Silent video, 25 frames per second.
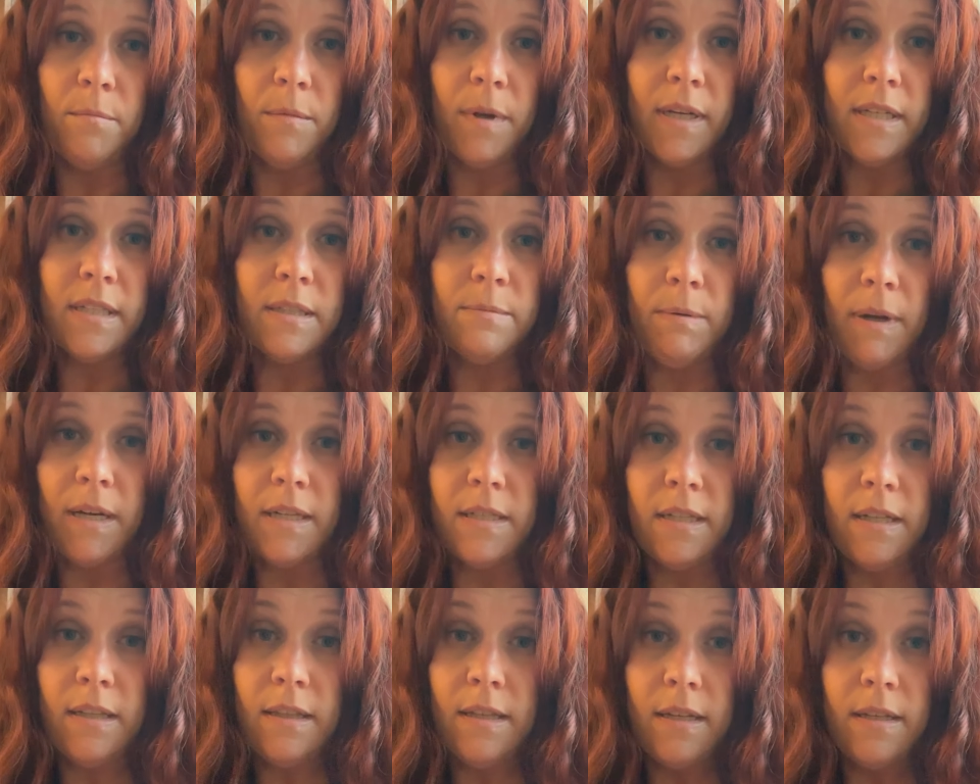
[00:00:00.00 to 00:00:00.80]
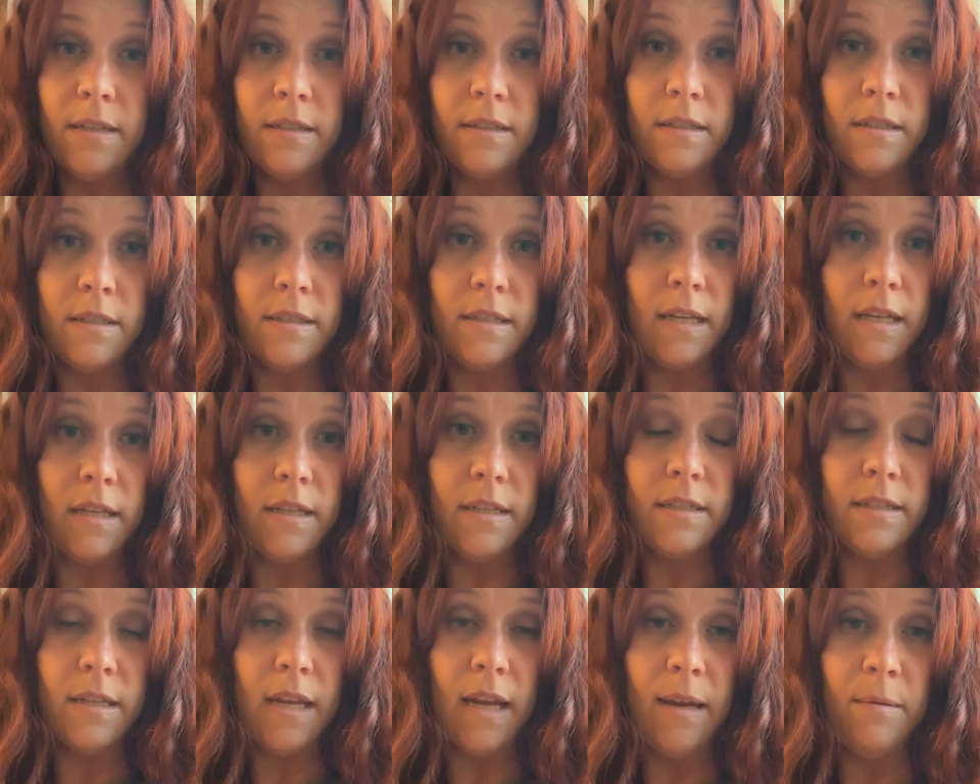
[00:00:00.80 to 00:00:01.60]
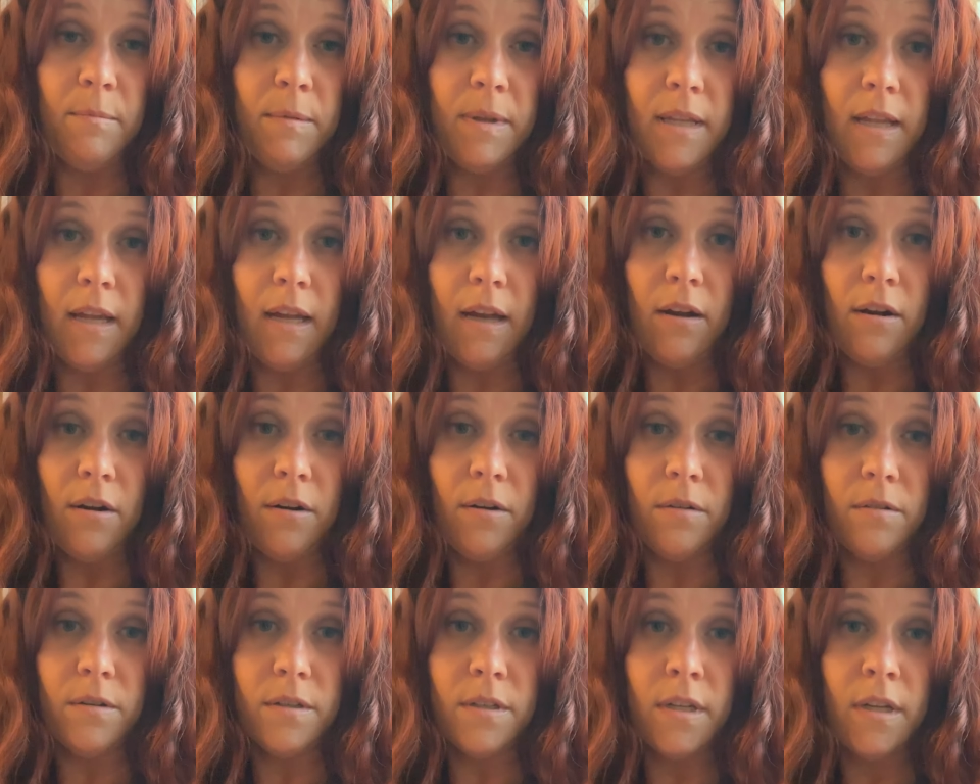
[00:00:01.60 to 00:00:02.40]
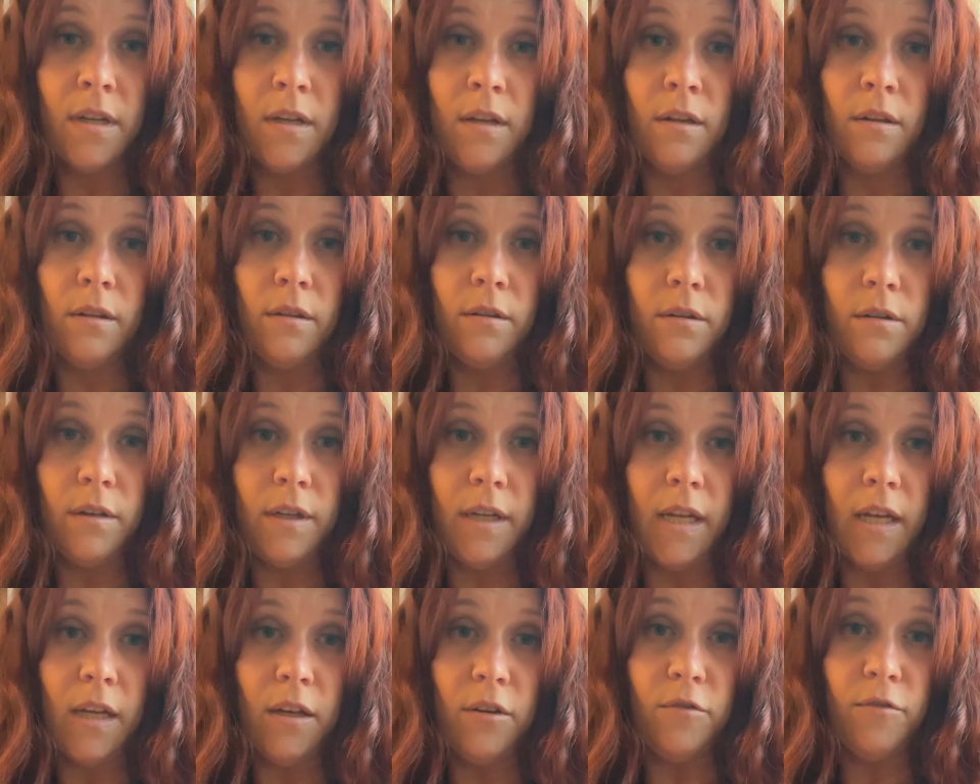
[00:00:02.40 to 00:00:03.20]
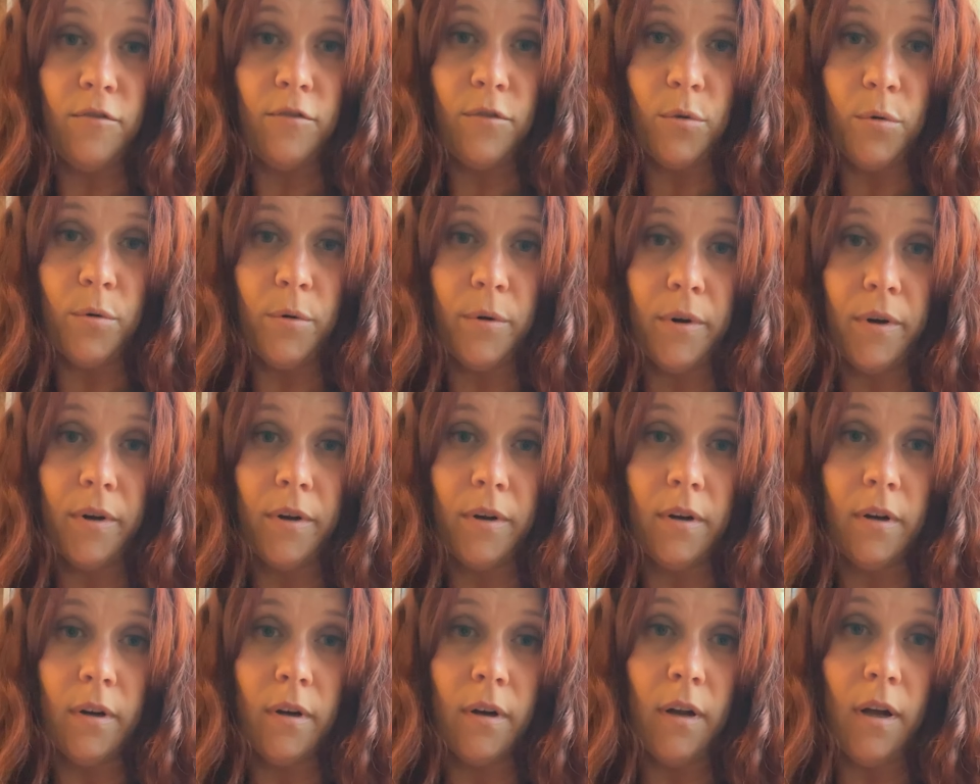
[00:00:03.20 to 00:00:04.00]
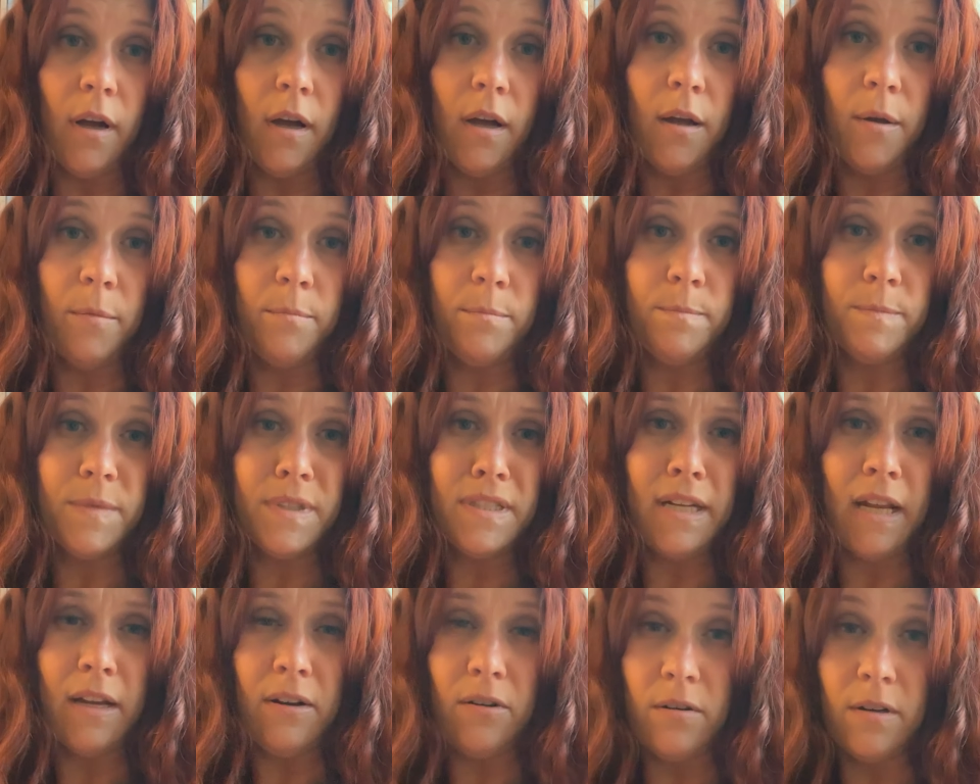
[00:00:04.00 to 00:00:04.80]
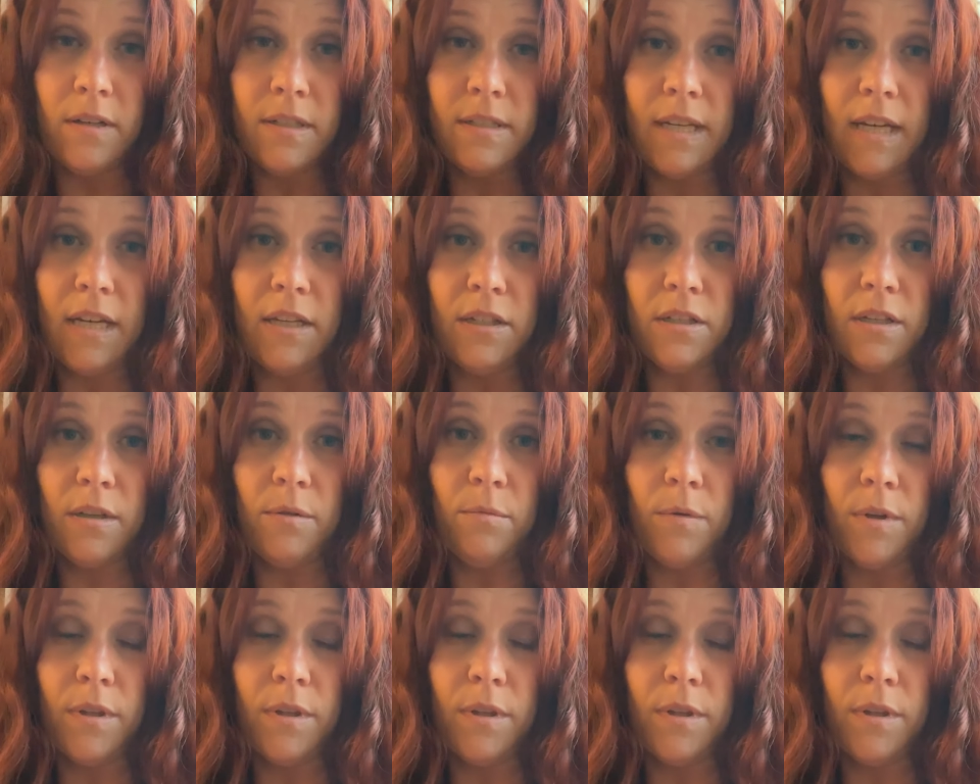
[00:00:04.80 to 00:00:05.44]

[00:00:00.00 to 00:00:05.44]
expecting things to stay the same, and they aren't looking for standardization.